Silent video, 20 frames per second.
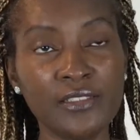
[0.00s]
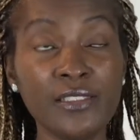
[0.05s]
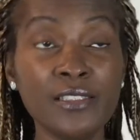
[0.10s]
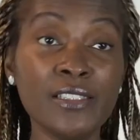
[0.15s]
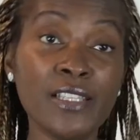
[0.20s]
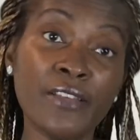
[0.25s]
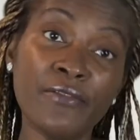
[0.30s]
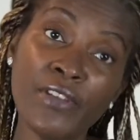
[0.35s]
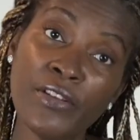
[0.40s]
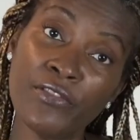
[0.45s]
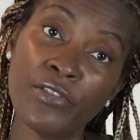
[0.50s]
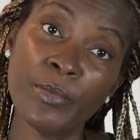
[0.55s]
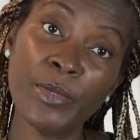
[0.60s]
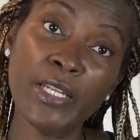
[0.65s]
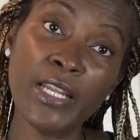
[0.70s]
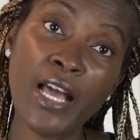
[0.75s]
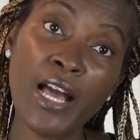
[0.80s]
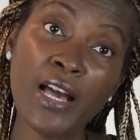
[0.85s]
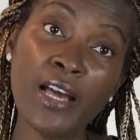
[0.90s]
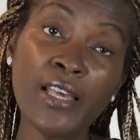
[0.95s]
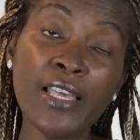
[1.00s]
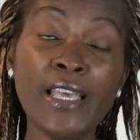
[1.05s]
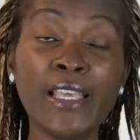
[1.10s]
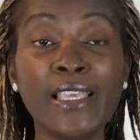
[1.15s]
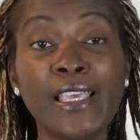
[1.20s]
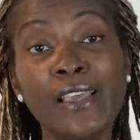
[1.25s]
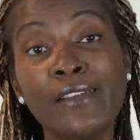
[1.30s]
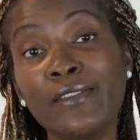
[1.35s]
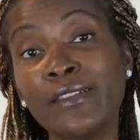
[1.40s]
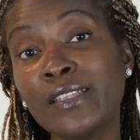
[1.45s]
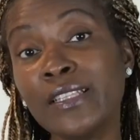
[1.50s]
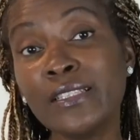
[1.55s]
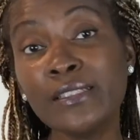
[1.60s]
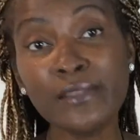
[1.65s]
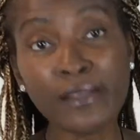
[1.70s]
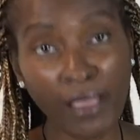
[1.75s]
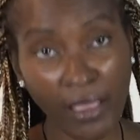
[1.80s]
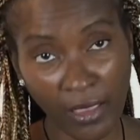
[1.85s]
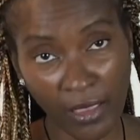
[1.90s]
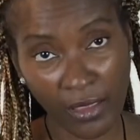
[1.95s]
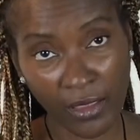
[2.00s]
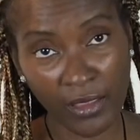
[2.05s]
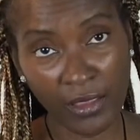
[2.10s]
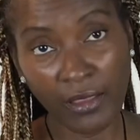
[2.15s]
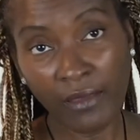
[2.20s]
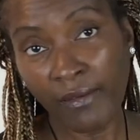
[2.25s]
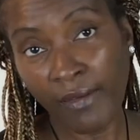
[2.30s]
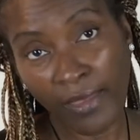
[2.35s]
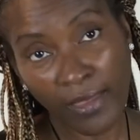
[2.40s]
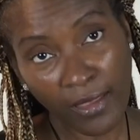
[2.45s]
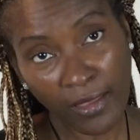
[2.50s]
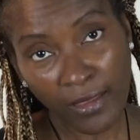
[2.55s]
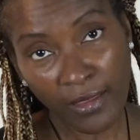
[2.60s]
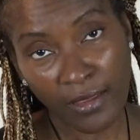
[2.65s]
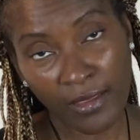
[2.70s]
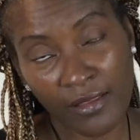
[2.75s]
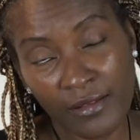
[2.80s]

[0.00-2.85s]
Since I've never been high, I can't really say, okay?